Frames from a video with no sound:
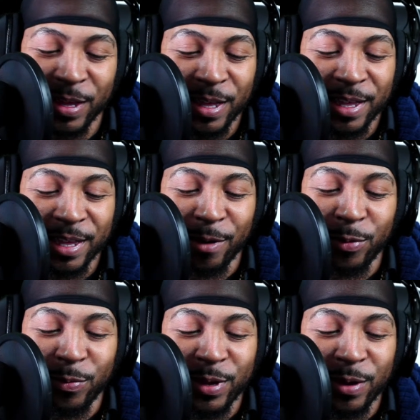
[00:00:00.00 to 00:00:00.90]
Yeah, but
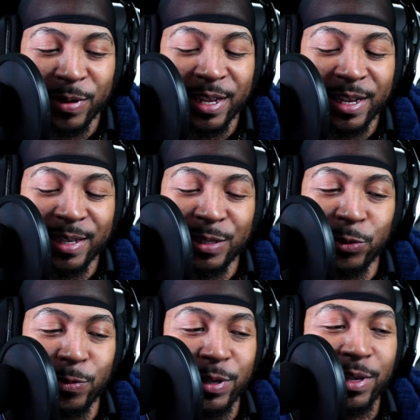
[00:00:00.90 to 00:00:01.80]
we're going to get
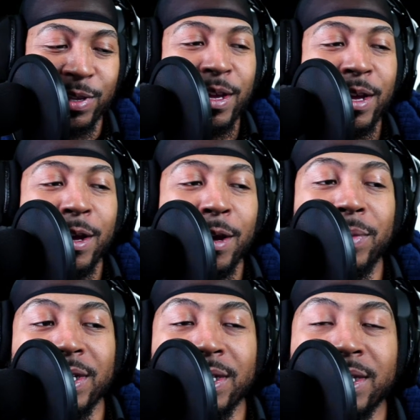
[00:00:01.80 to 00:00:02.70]
into it.
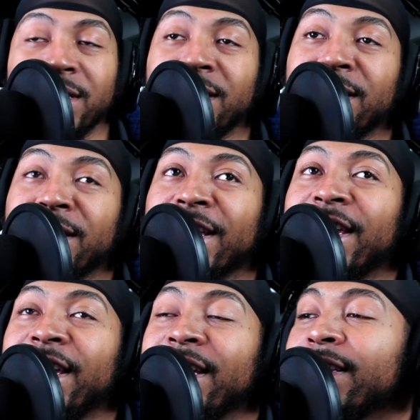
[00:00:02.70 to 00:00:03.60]
But the
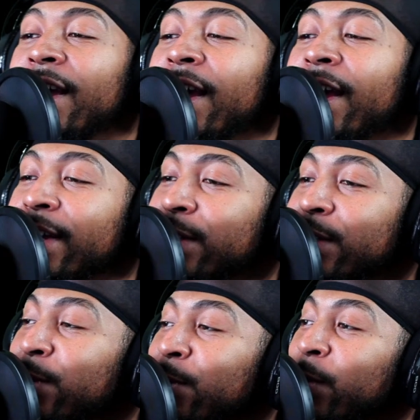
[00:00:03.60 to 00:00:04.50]
key today is
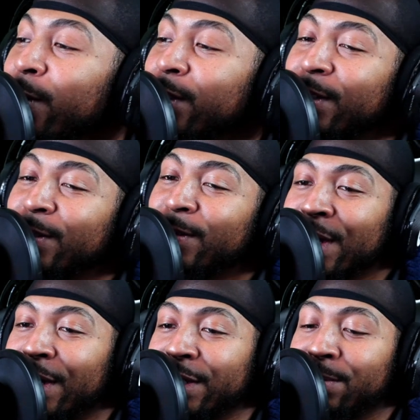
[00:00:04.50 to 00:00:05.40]
we're going to
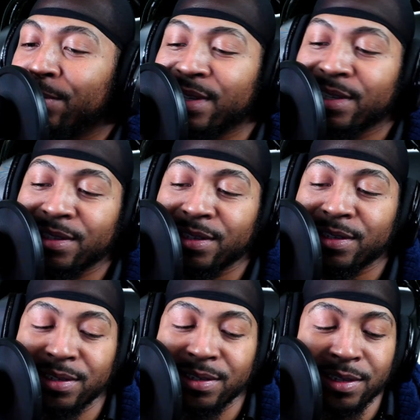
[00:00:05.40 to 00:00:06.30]
discuss
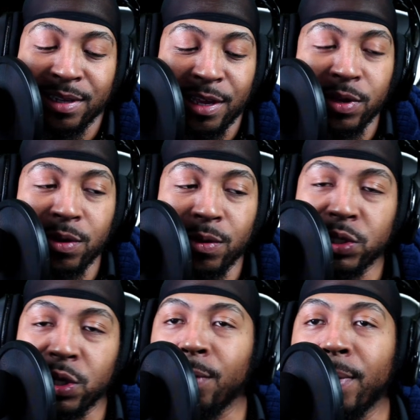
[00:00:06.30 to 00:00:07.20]
business, and we're going to
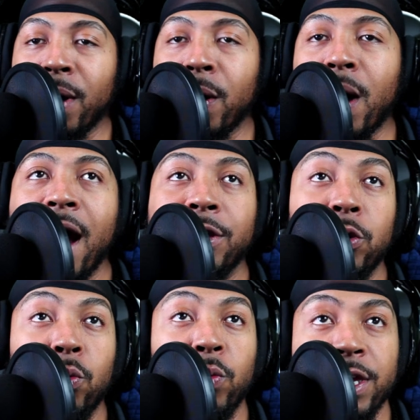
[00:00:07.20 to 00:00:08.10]
talk about how
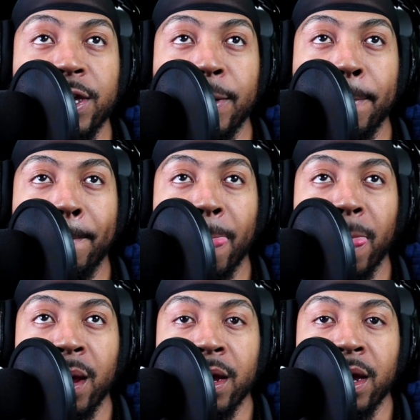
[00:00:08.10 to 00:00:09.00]
you win
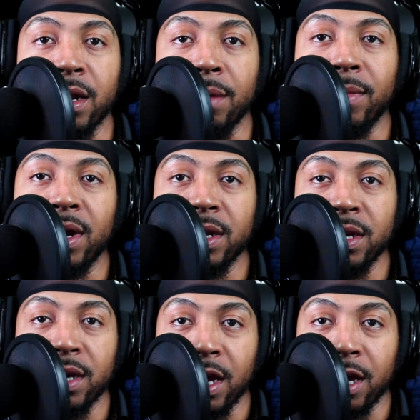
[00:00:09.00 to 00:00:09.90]
in a money
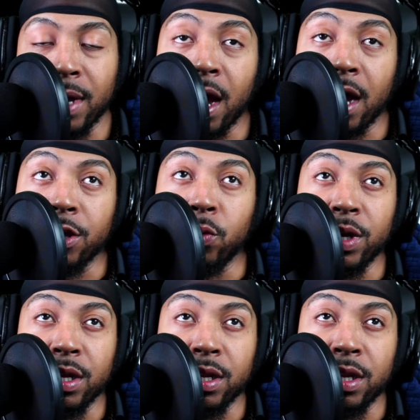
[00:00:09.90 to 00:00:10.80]
game and how you
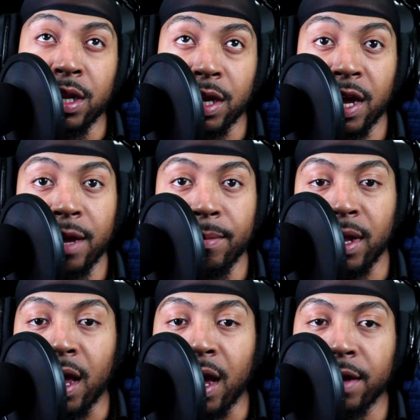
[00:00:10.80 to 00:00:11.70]
win in the game of
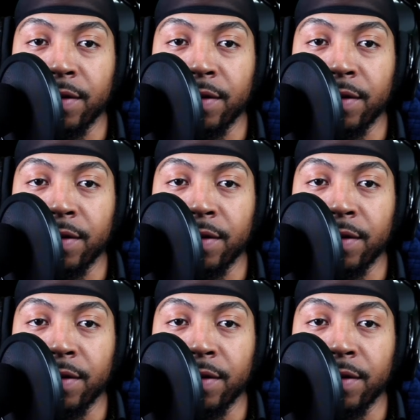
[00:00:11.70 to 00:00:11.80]
life.